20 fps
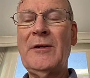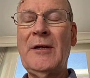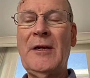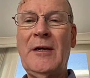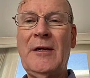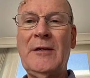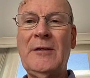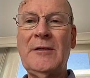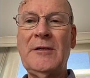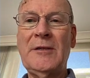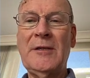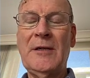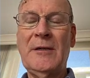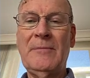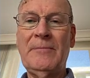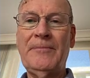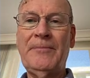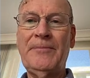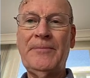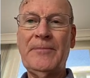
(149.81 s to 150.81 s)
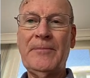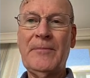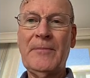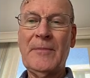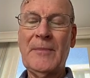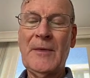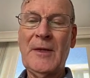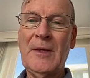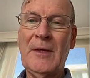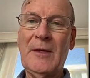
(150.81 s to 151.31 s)
and
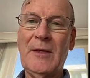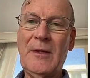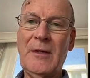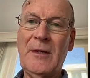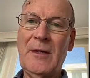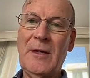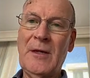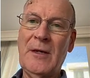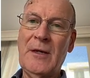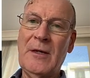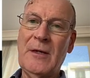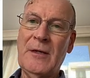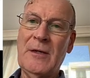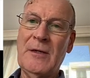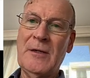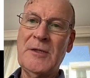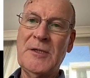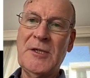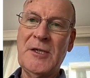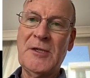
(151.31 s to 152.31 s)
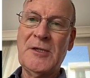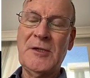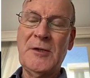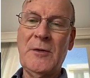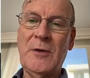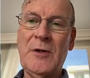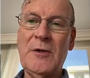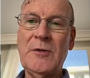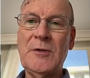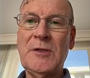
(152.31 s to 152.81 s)
6
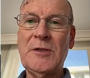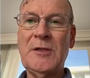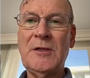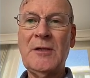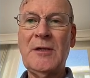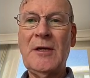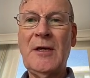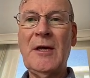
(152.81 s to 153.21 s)
zeros,